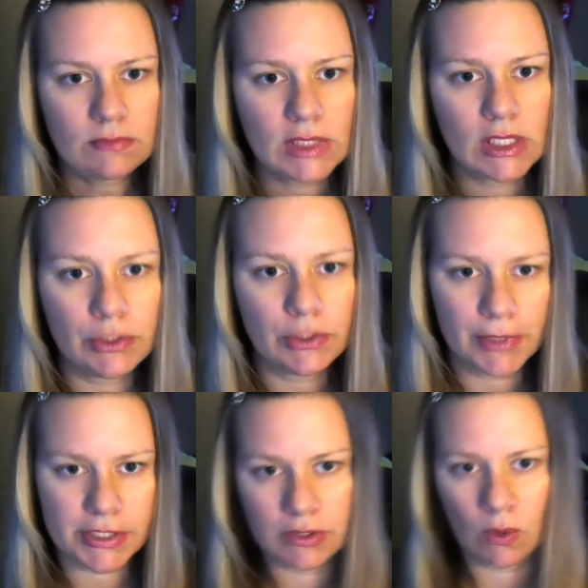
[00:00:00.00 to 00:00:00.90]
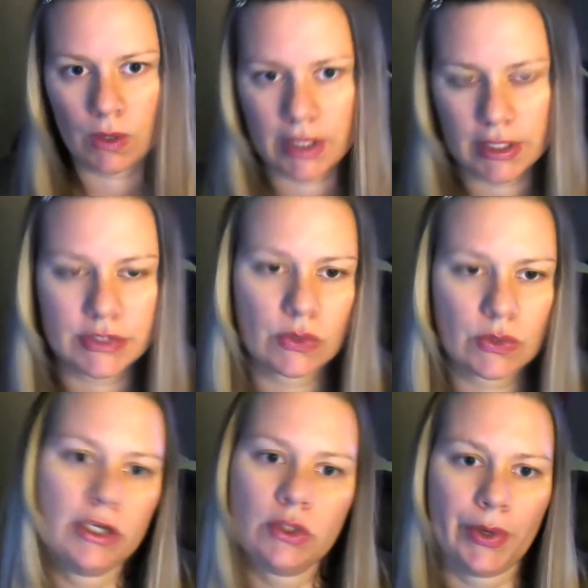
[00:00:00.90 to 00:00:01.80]
your personal orders or your
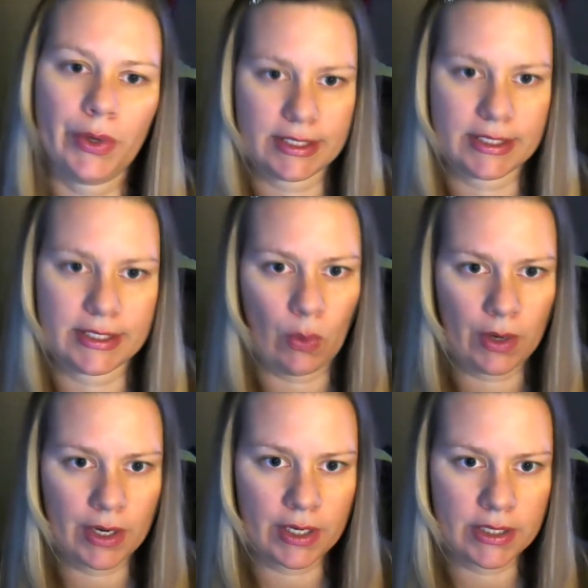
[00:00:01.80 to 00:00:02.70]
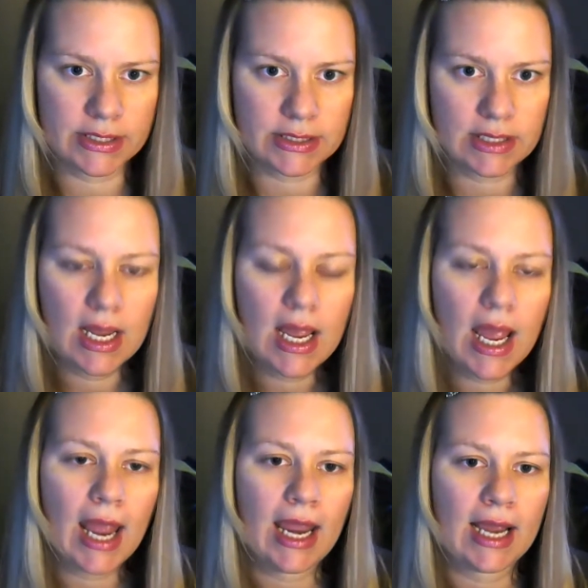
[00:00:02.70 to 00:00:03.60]
loyal customer orders.
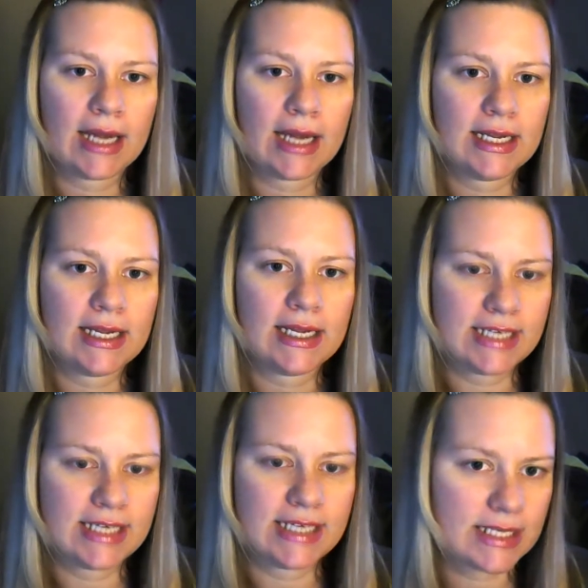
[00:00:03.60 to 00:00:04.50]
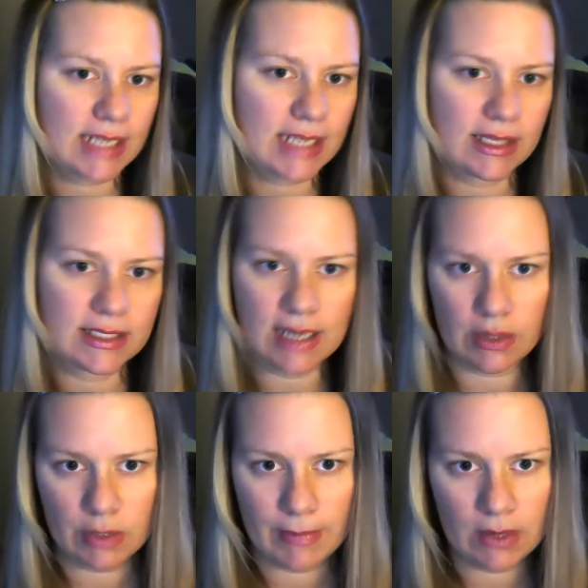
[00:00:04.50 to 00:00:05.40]
And it's not based on the dollar
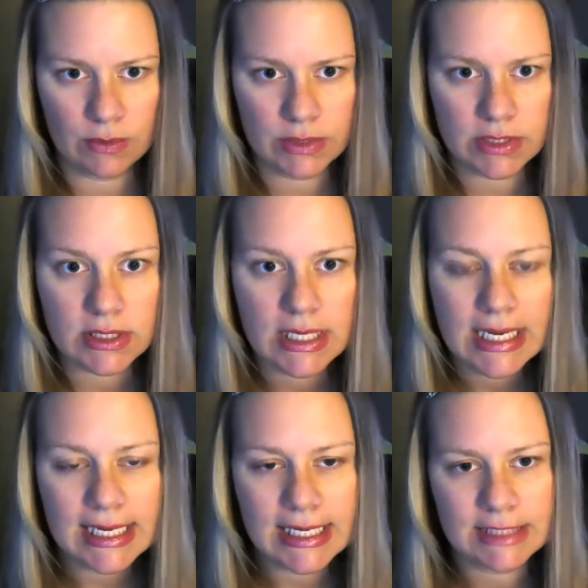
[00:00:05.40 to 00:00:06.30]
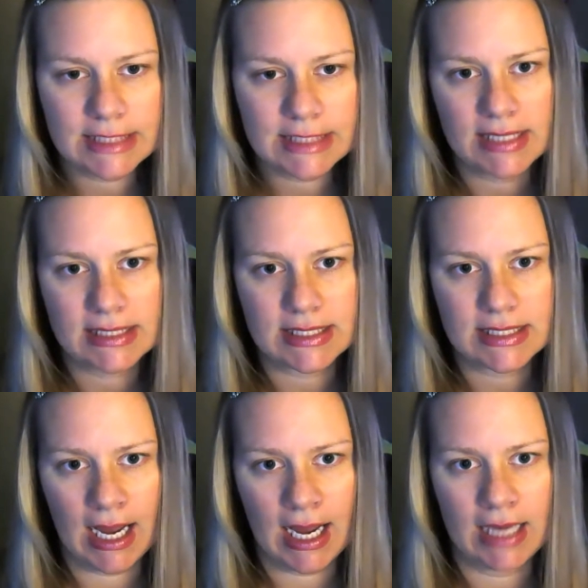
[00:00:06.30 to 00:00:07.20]
amount. It's based
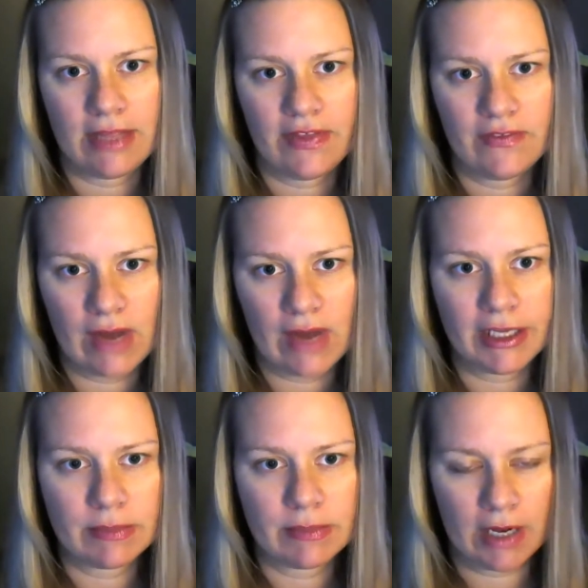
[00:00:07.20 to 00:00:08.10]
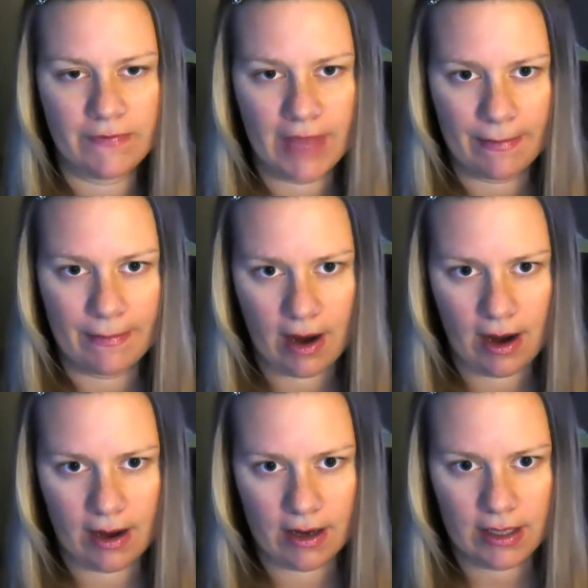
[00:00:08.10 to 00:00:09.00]
on the volume of that product.
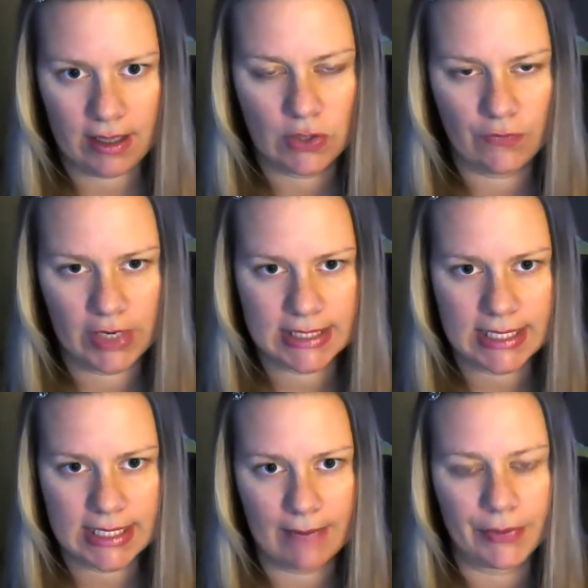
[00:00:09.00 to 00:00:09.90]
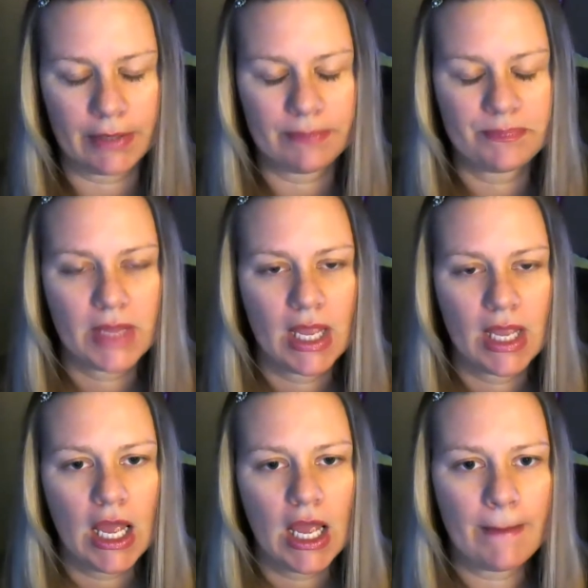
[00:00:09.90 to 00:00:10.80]
So for example,
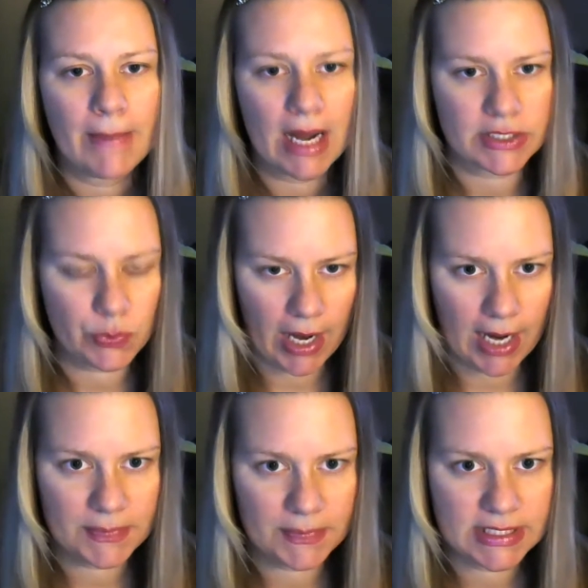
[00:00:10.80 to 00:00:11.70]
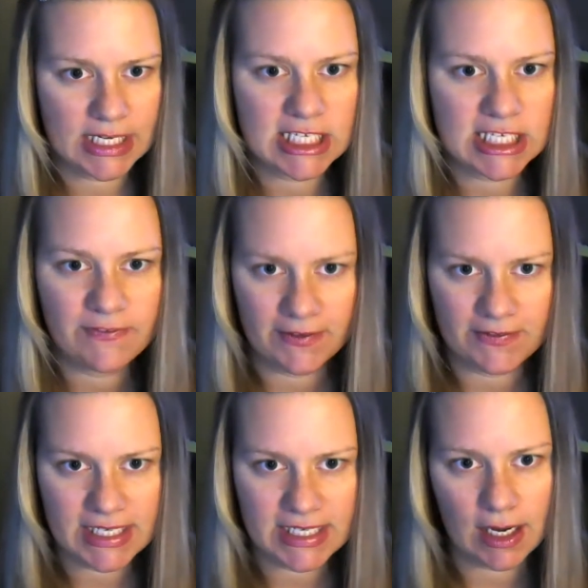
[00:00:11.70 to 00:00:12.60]
a box of wraps is
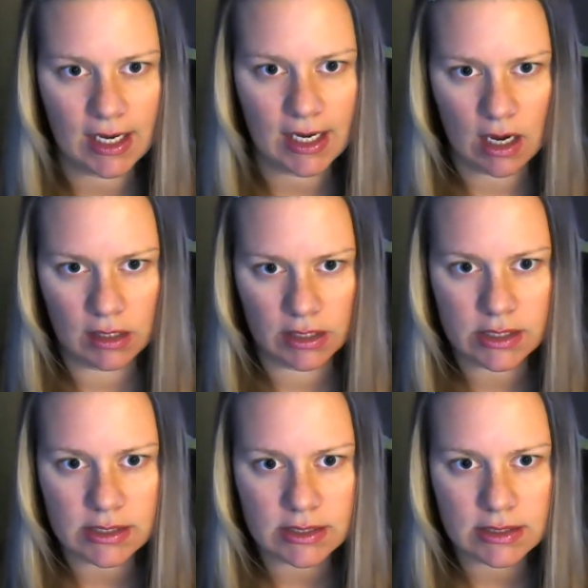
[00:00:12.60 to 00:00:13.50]
$59,